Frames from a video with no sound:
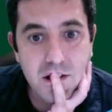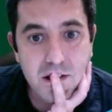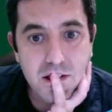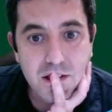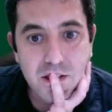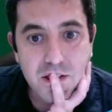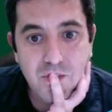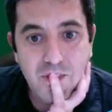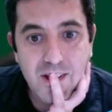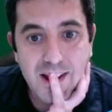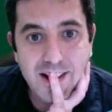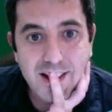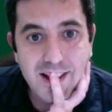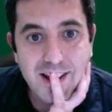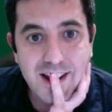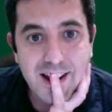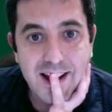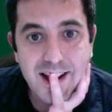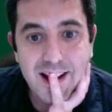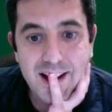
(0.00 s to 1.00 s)
spade
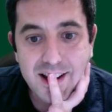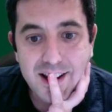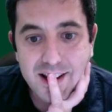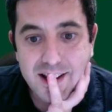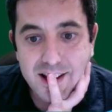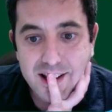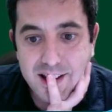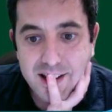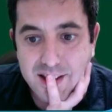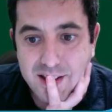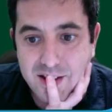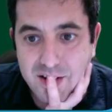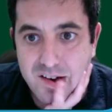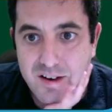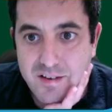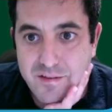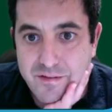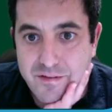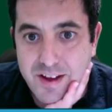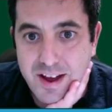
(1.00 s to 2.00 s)
lead. Is there an
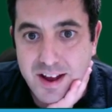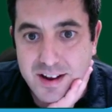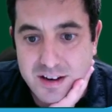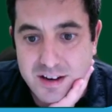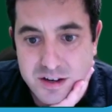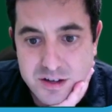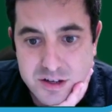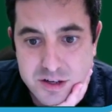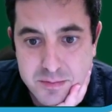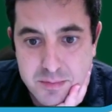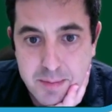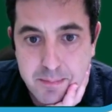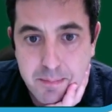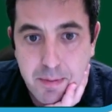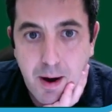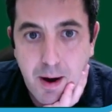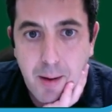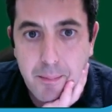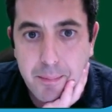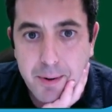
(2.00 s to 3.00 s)
advantage to me
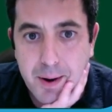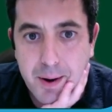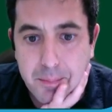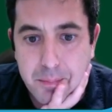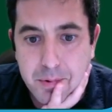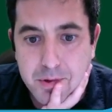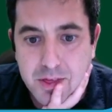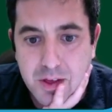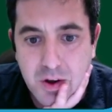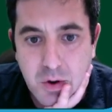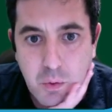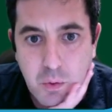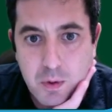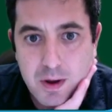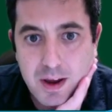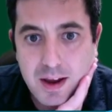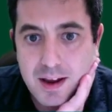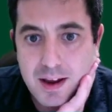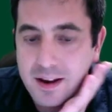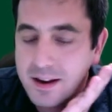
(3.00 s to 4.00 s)
popping up with the
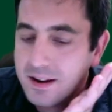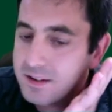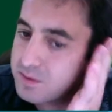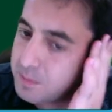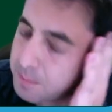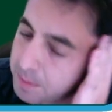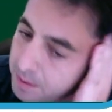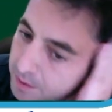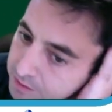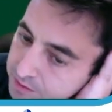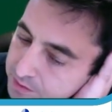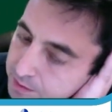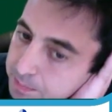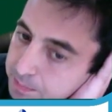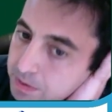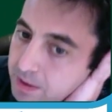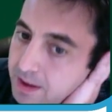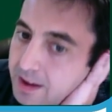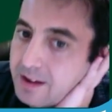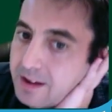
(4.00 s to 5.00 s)
queen as opposed to
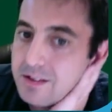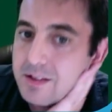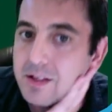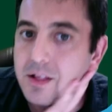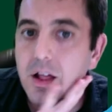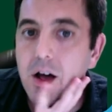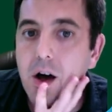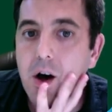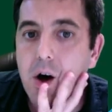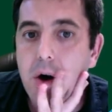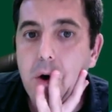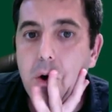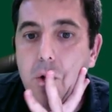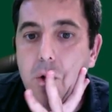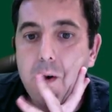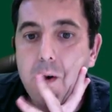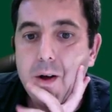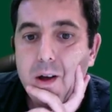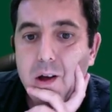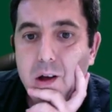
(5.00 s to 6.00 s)
playing low?
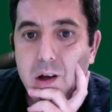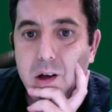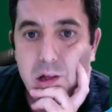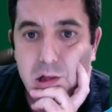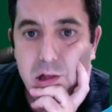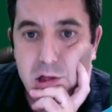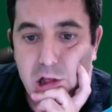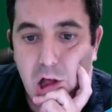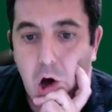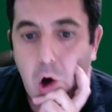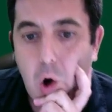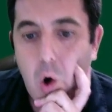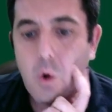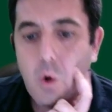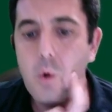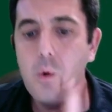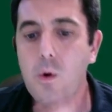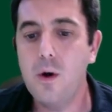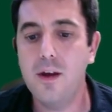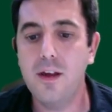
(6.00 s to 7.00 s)

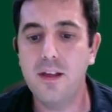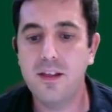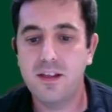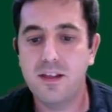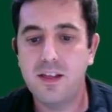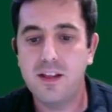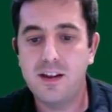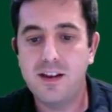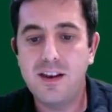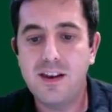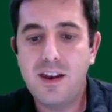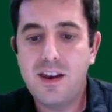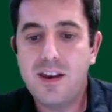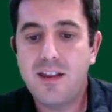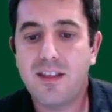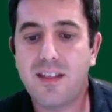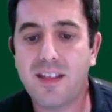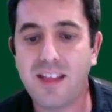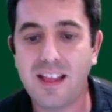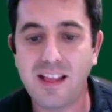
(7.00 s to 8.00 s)
Low is
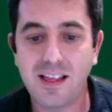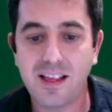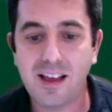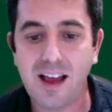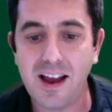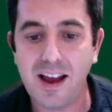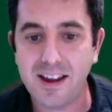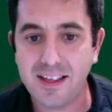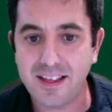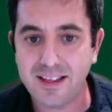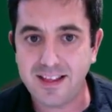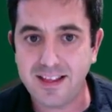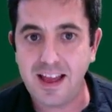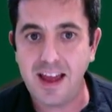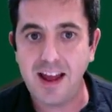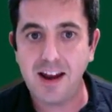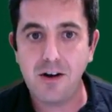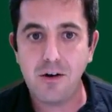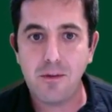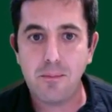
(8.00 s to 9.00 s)
it's kind of
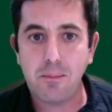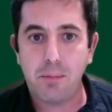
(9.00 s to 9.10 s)
standard